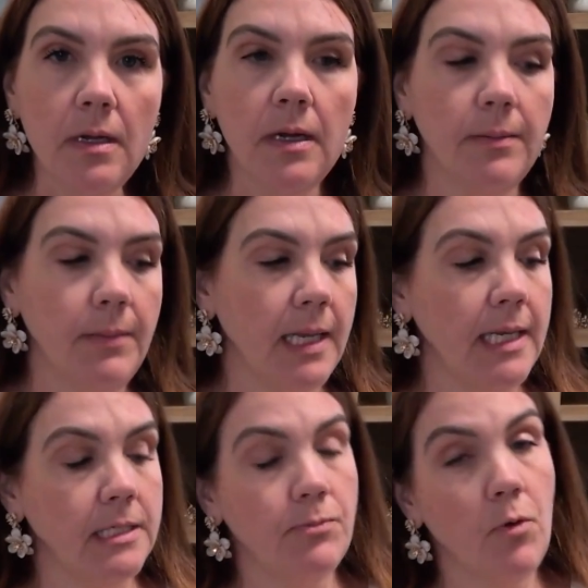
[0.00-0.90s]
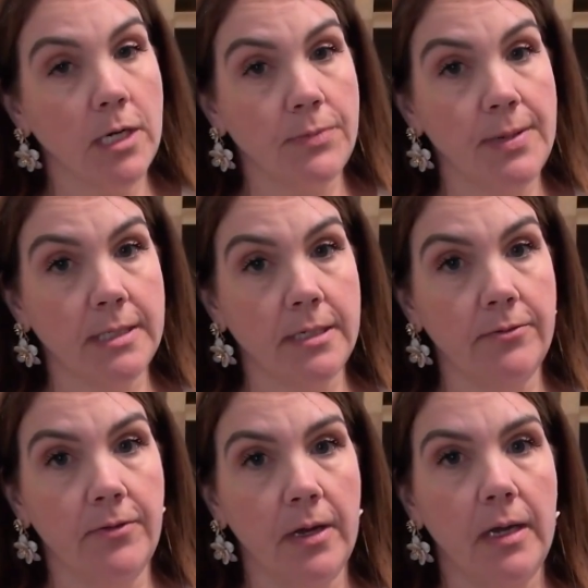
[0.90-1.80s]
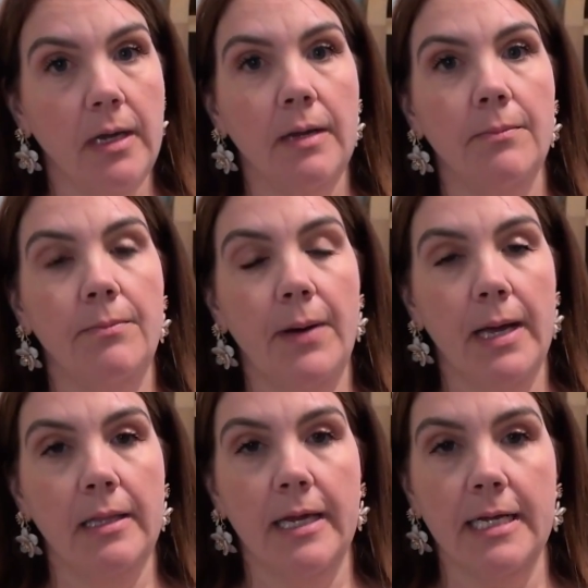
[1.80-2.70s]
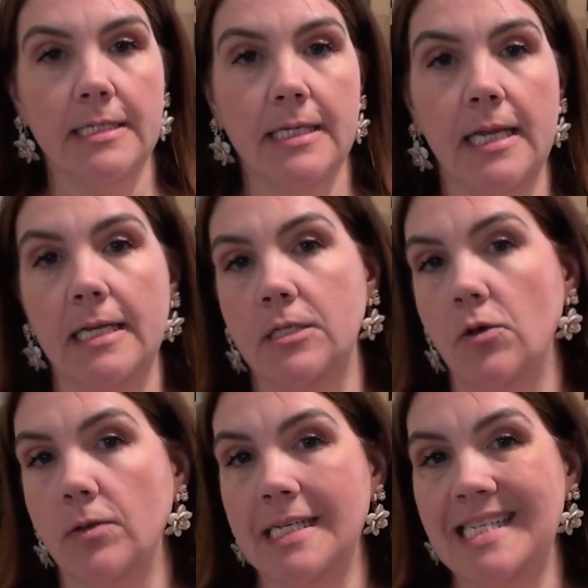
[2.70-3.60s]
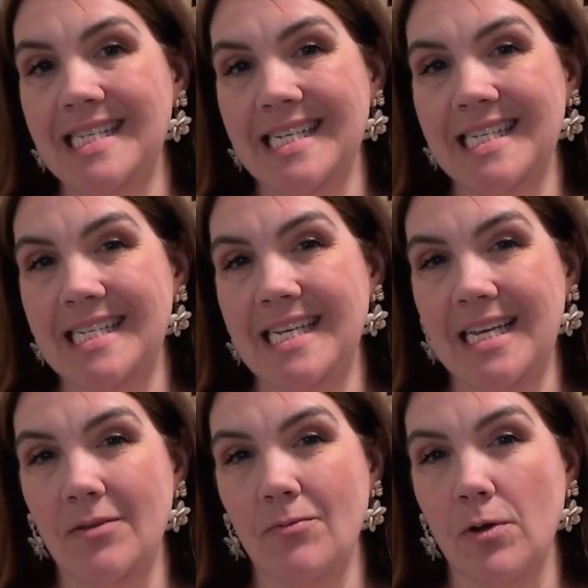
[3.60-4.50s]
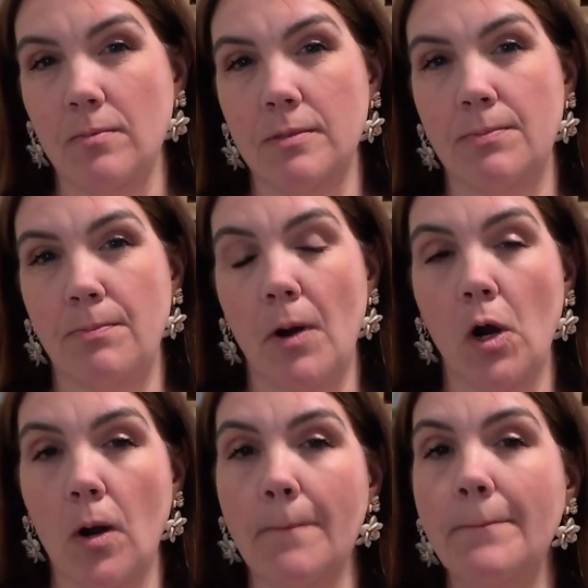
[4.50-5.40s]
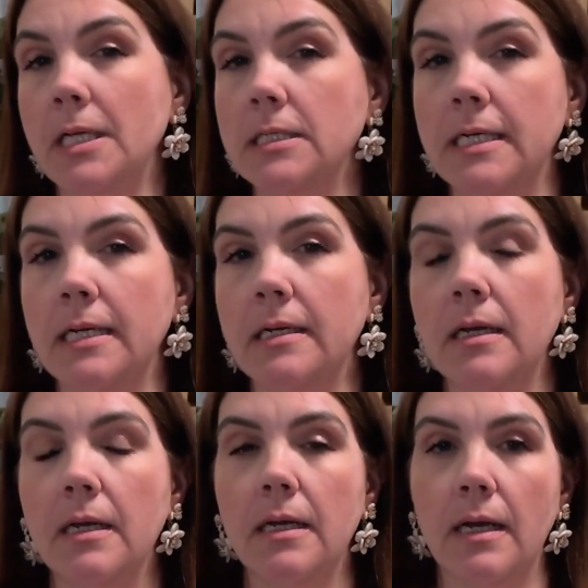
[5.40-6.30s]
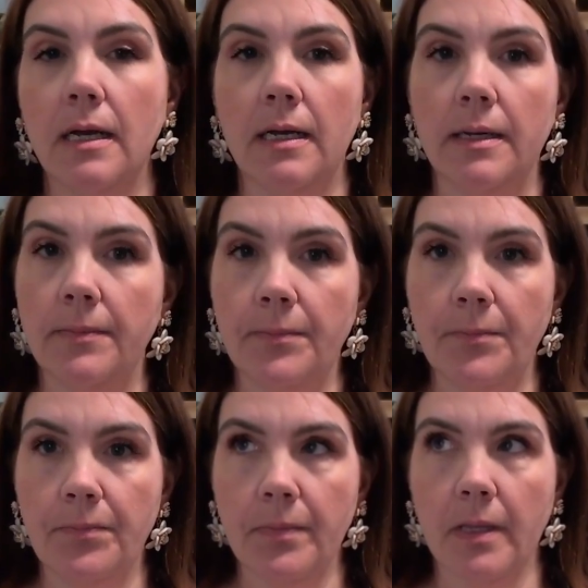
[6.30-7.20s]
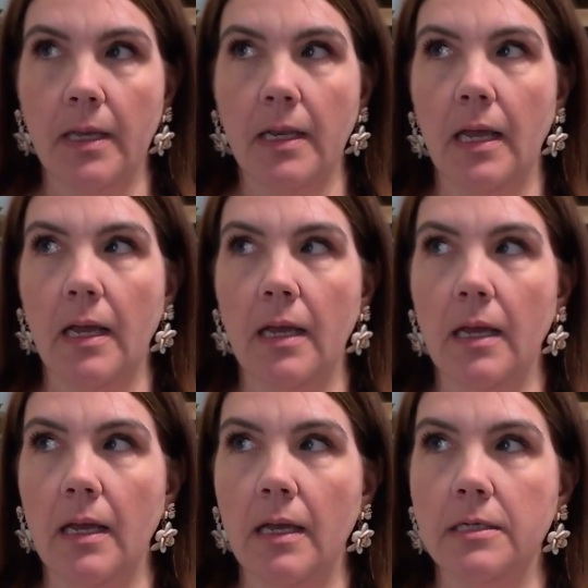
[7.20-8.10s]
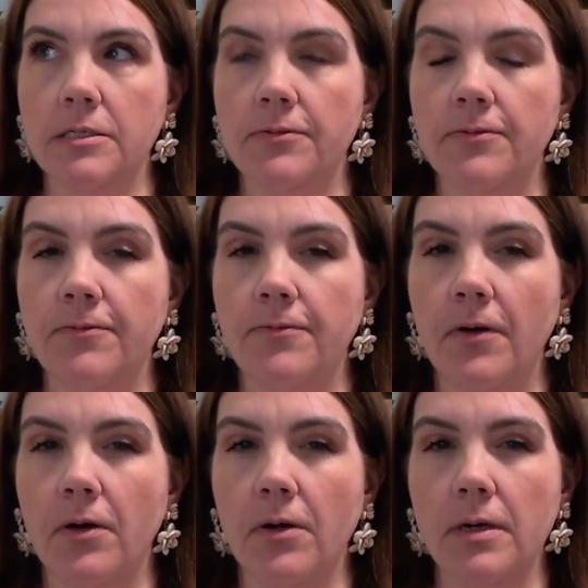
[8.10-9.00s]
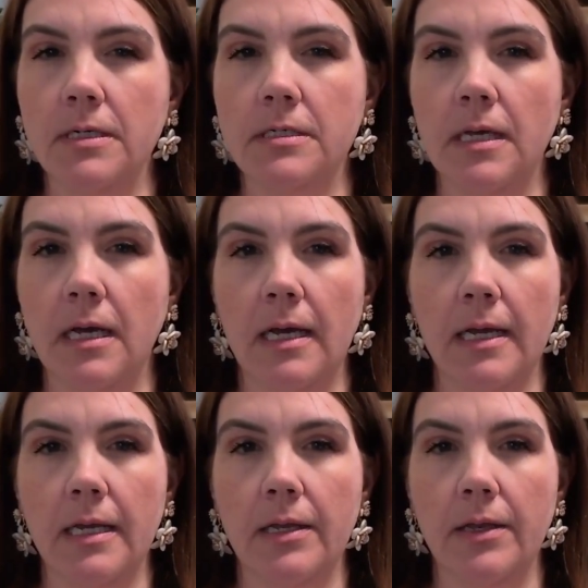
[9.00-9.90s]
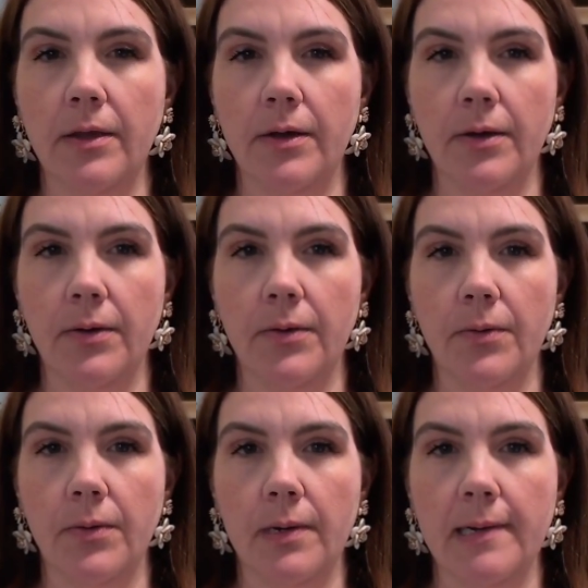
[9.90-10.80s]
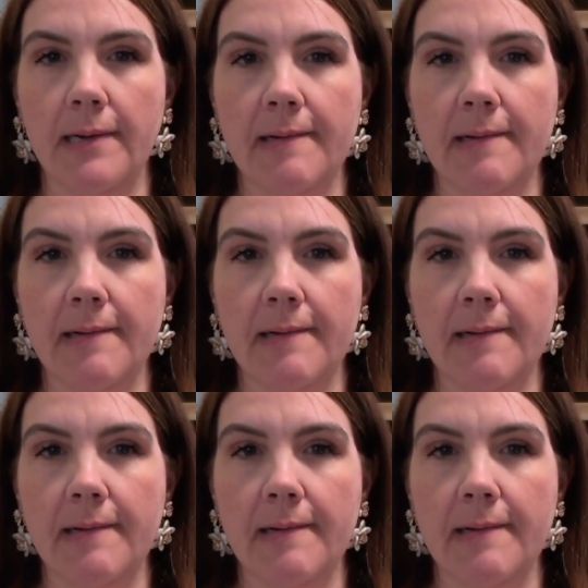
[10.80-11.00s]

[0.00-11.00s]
It is more expensive, but like I said, it's only 16 rooms per building. And as far as I know,